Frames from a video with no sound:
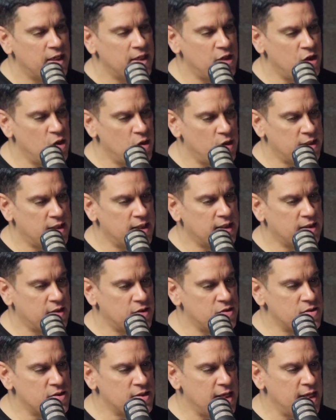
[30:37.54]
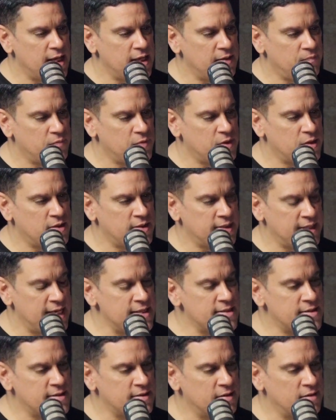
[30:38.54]
you know, I think there's that
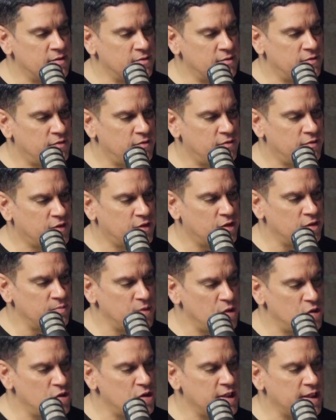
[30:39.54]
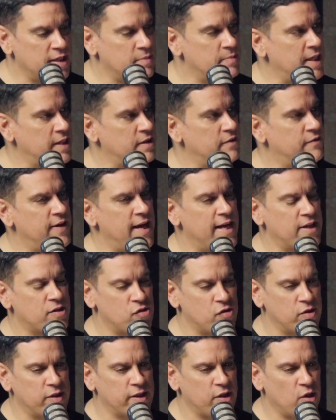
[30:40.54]
sense of community in
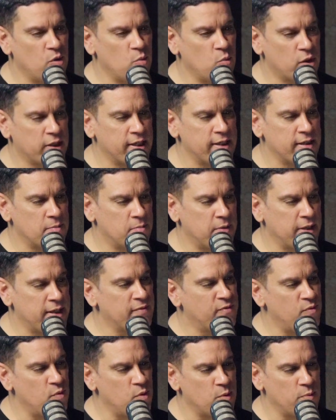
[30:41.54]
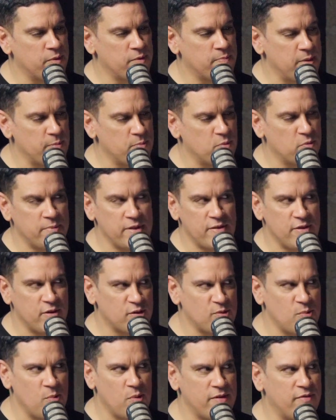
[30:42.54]
manufacturing, you know, working the plant floor with people who've been
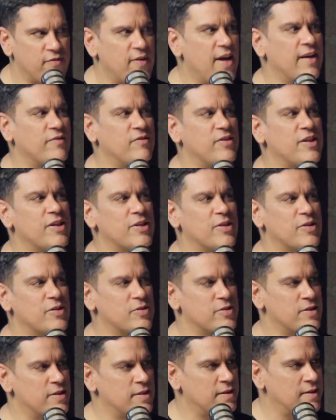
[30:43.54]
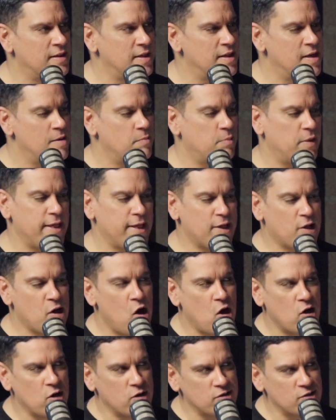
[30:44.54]
there 25 years and playing
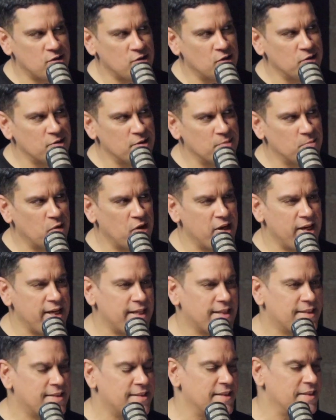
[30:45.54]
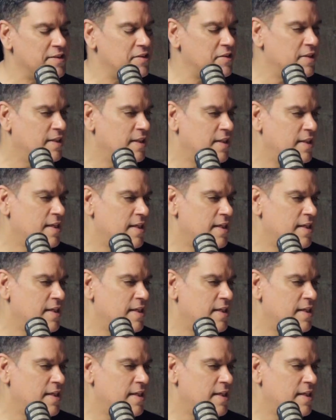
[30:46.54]
cards during the breaks and